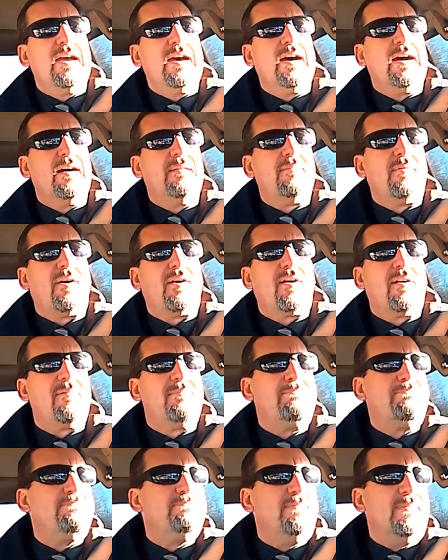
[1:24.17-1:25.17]

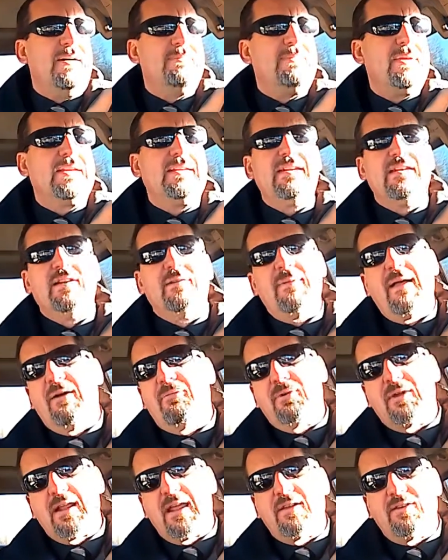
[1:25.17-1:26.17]
are a big deal
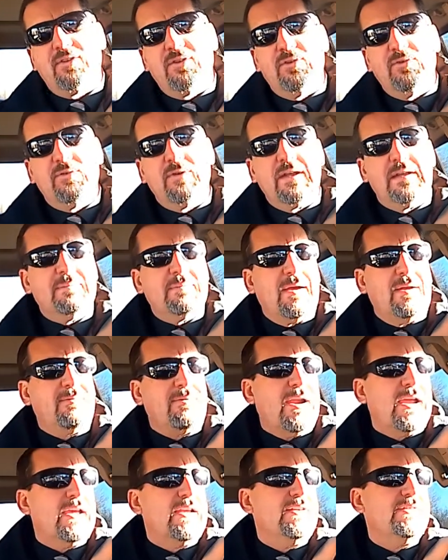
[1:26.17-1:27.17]
about what I do in my
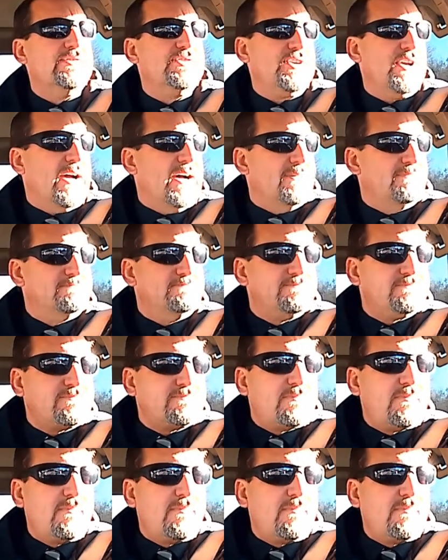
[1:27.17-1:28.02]
regular job.